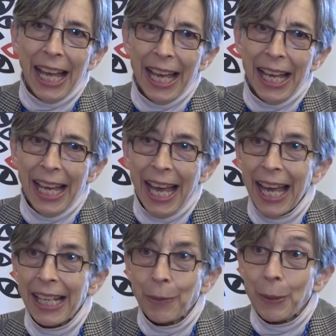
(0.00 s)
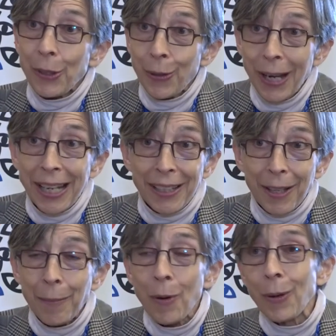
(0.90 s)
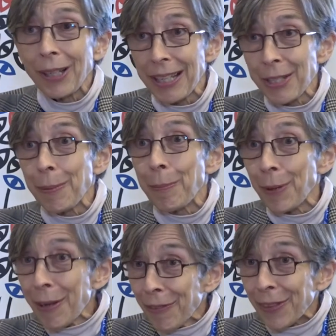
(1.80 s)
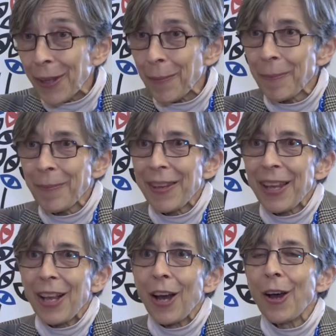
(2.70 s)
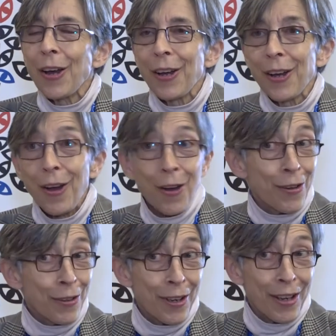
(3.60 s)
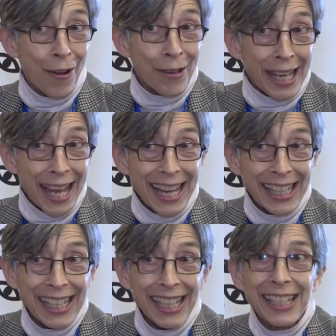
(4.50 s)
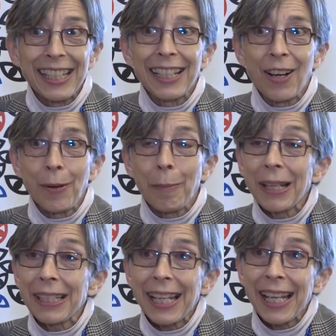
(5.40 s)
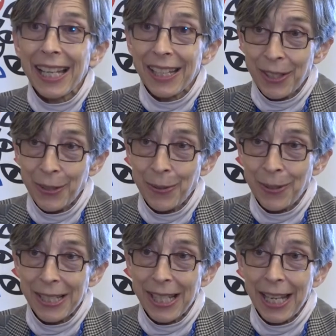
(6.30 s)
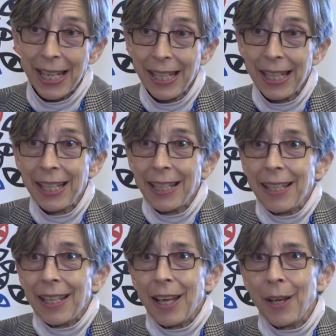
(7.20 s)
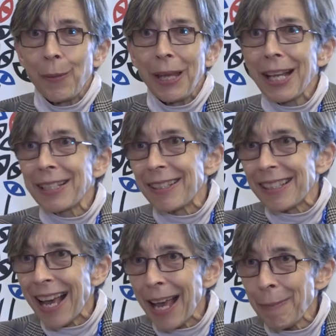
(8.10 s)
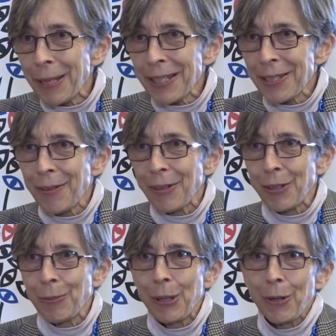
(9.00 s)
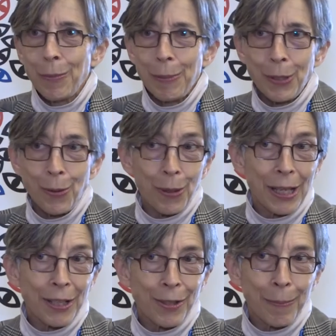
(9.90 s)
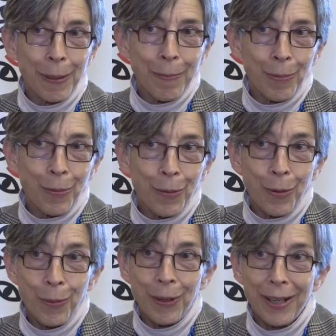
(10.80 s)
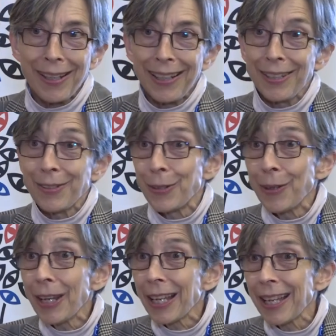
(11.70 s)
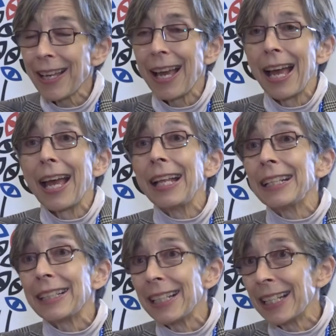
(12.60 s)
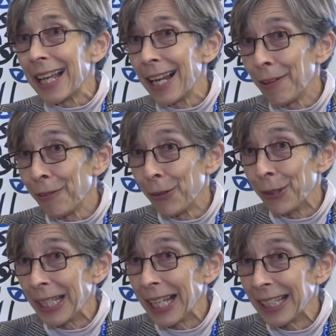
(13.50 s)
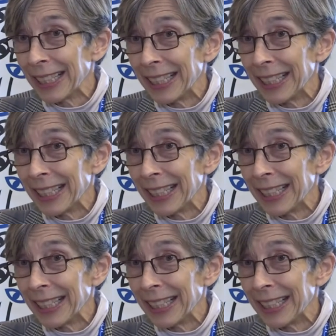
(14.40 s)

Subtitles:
And we trained them, or at least we briefed them, online on Monday and Tuesday. We had to time it so that we could be talking to people who were in Zurich and in California.